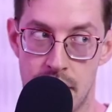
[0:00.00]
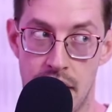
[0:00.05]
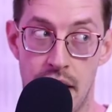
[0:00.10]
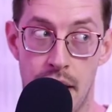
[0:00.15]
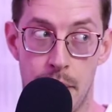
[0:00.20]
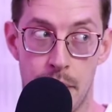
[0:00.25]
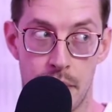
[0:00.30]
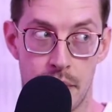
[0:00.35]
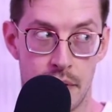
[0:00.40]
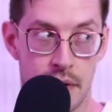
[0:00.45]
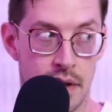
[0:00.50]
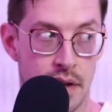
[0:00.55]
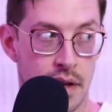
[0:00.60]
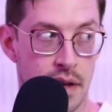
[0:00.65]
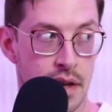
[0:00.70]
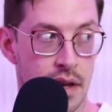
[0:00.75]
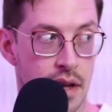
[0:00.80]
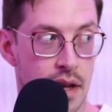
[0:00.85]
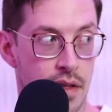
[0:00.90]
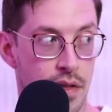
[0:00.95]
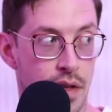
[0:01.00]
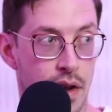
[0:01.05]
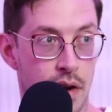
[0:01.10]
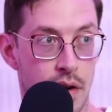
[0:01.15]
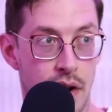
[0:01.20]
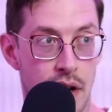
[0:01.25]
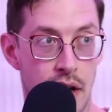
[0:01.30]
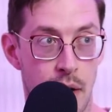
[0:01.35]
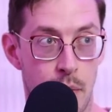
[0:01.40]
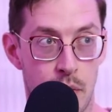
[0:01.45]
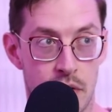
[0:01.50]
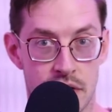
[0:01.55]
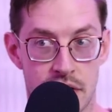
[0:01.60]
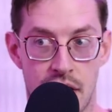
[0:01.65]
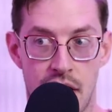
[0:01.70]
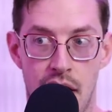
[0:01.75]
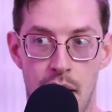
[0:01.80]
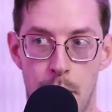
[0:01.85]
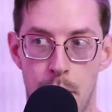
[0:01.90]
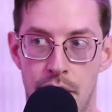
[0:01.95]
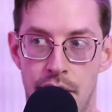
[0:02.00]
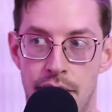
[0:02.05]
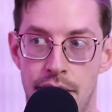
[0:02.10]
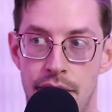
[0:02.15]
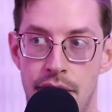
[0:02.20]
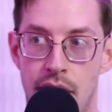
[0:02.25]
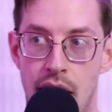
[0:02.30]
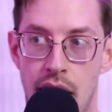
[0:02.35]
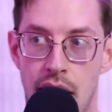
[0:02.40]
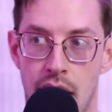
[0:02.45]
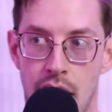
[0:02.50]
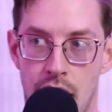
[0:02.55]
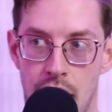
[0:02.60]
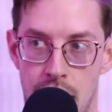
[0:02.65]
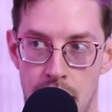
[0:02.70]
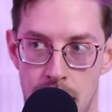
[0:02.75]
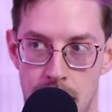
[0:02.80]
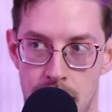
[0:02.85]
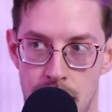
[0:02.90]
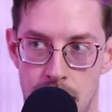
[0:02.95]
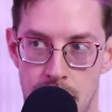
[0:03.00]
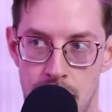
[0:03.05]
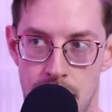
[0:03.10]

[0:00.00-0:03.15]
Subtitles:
camp. And their name was Camp Vega.